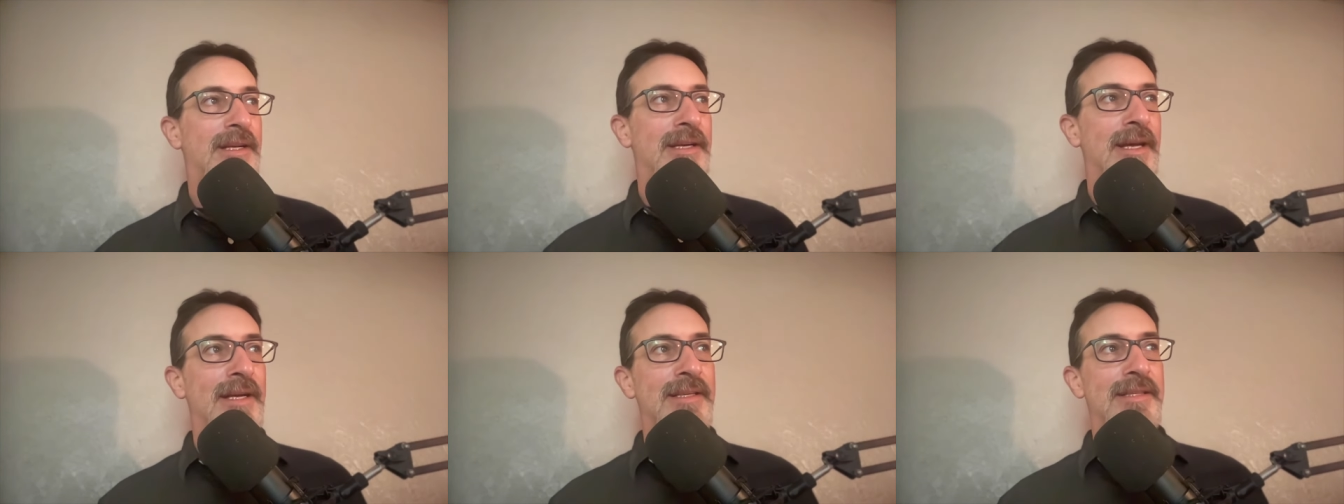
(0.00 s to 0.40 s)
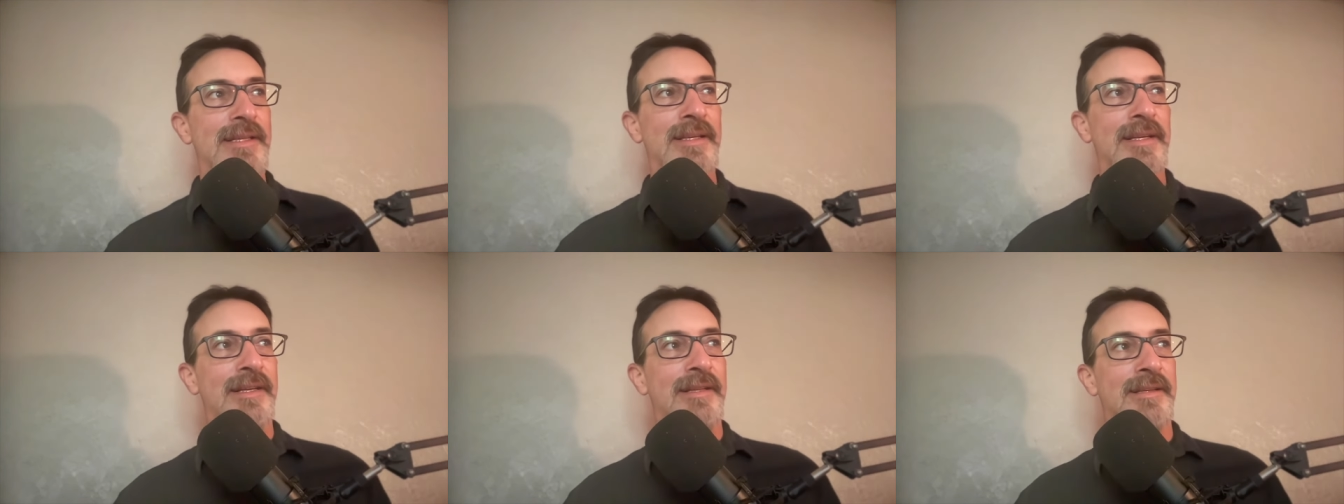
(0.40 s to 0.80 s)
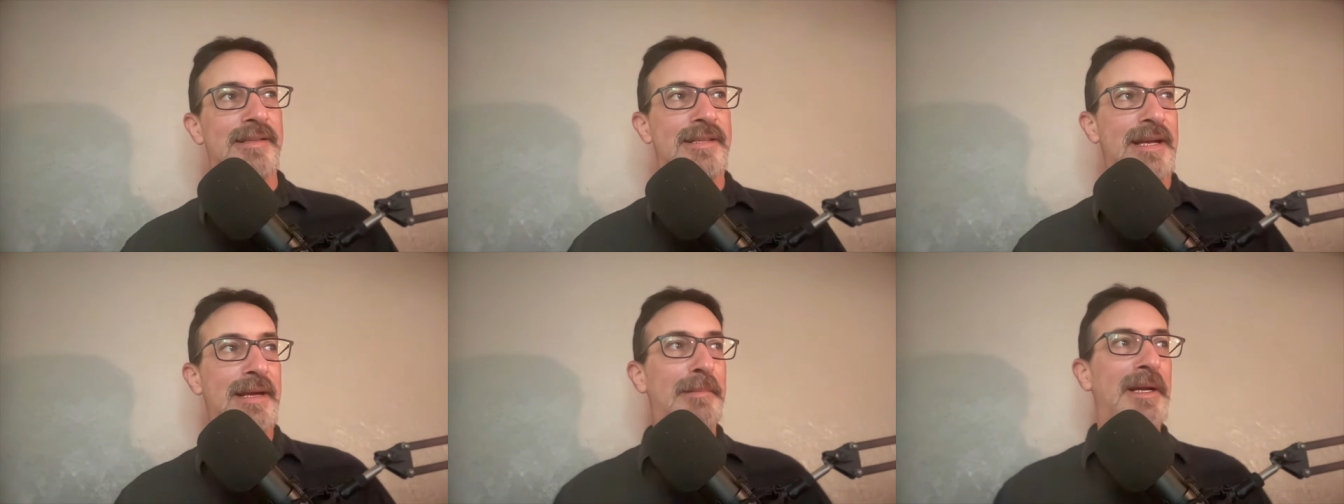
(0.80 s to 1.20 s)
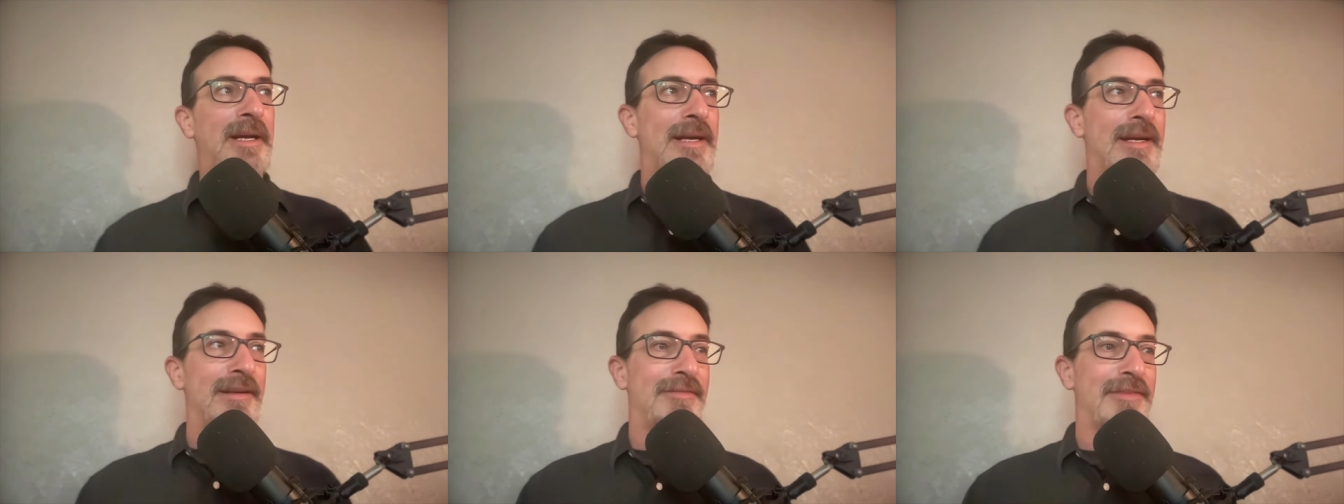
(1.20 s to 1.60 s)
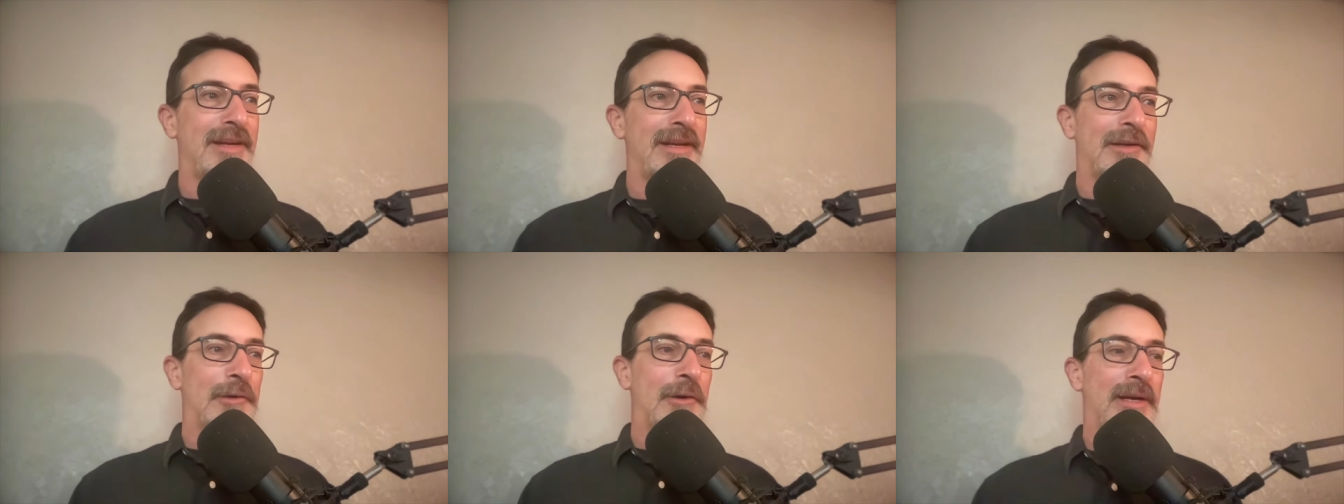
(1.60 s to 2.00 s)
connected in the same kind of
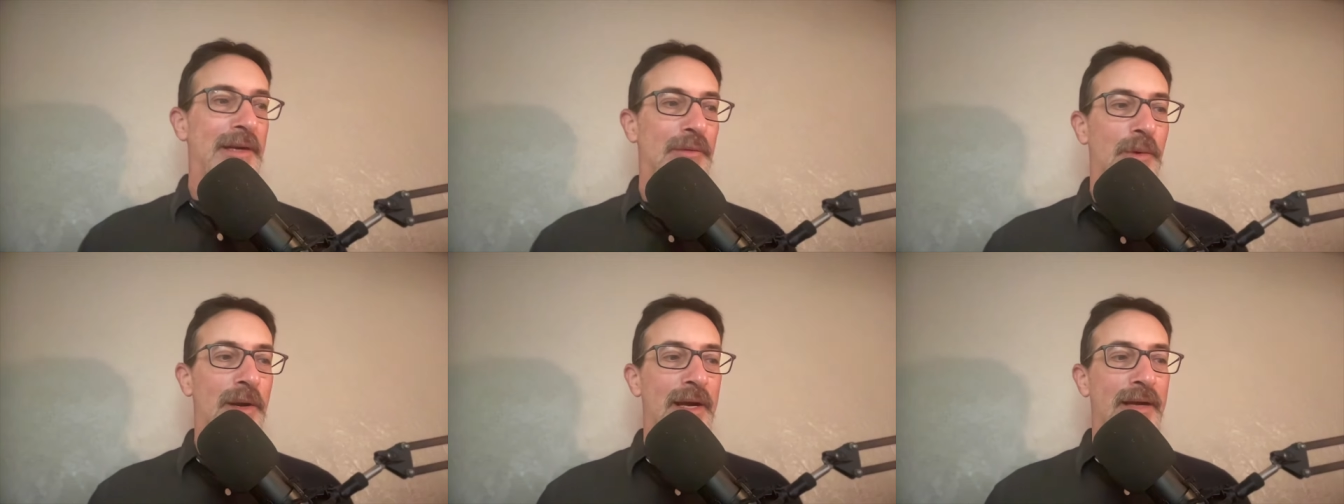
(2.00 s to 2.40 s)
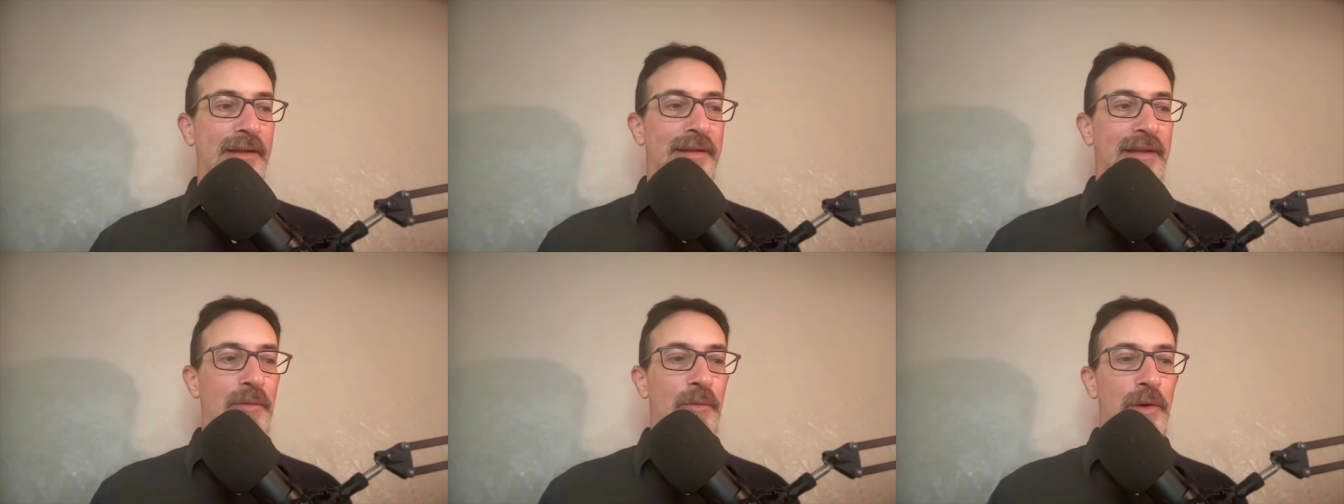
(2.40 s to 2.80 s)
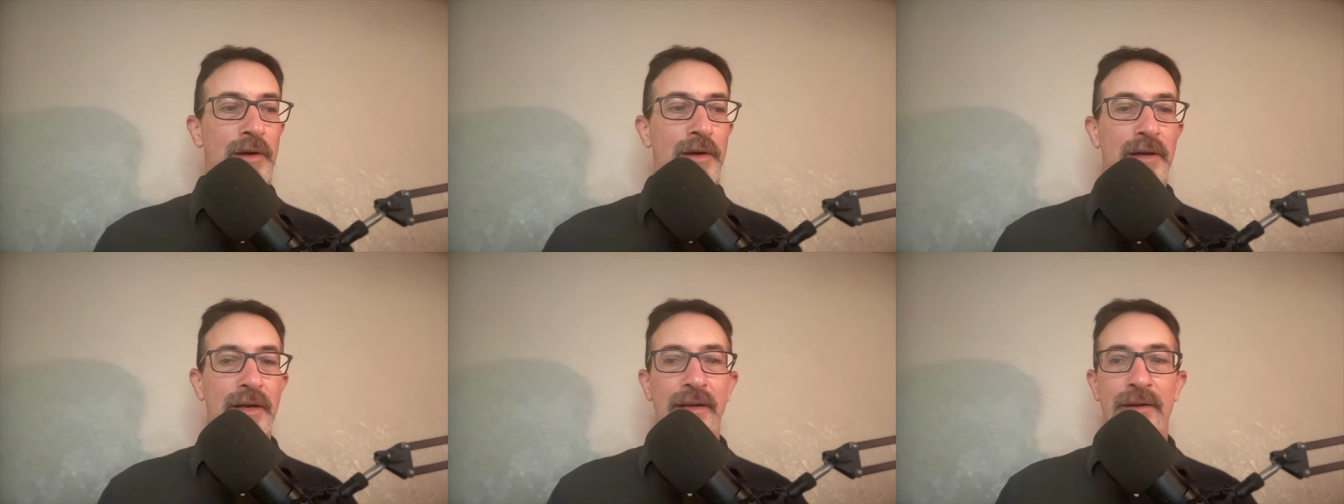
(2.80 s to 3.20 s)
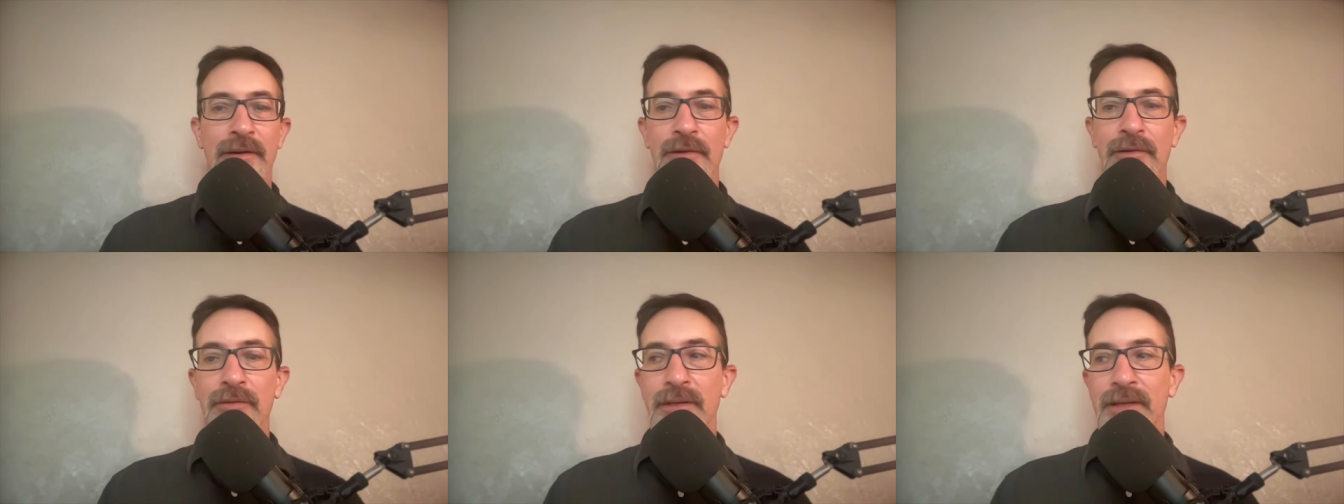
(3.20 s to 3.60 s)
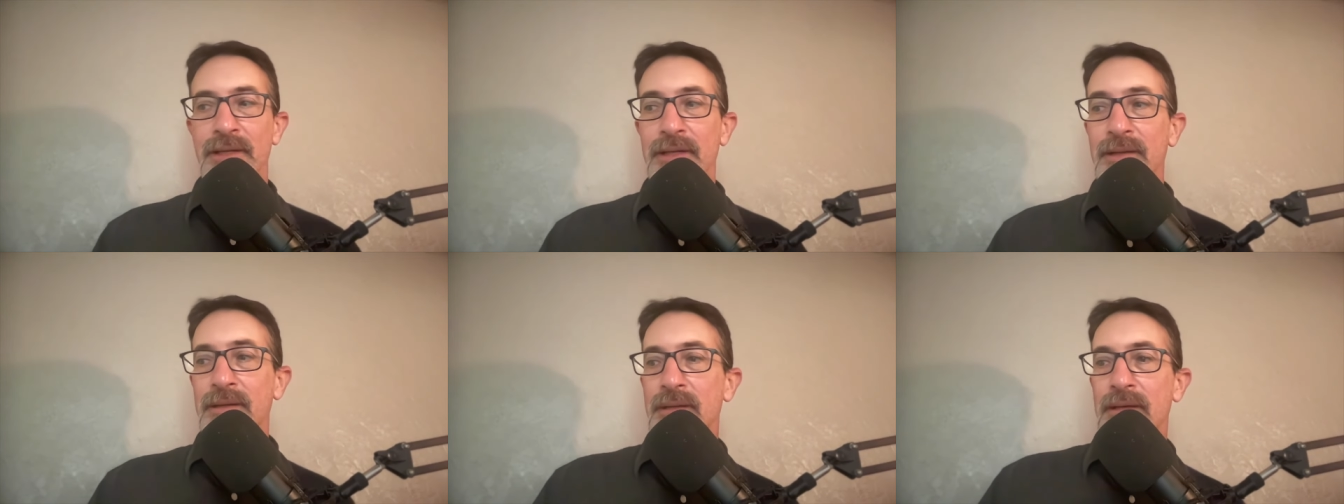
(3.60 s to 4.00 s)
integrated way that they were in
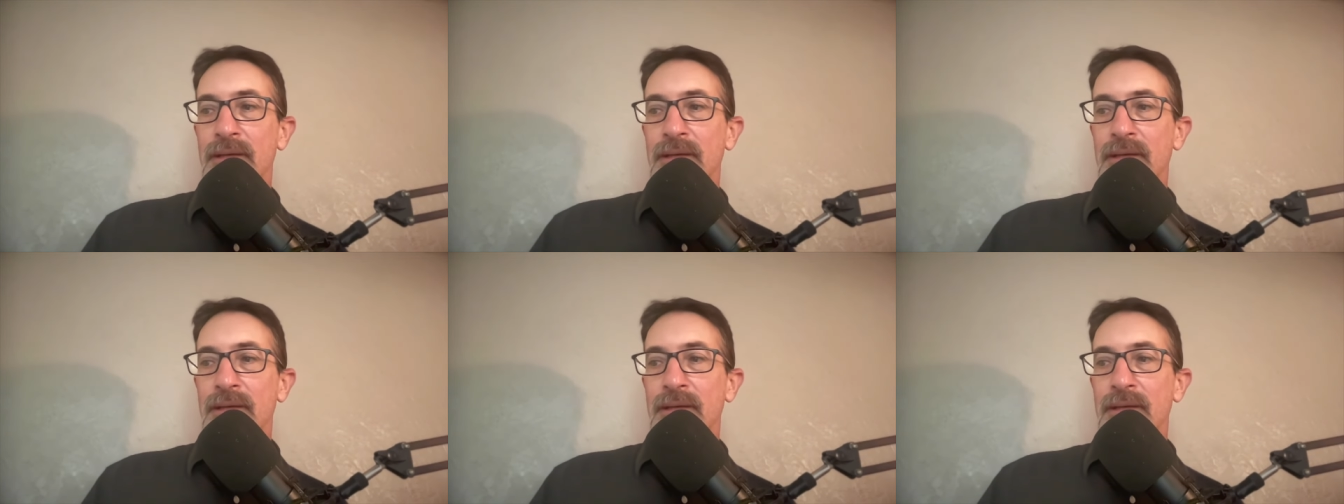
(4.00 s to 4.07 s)
early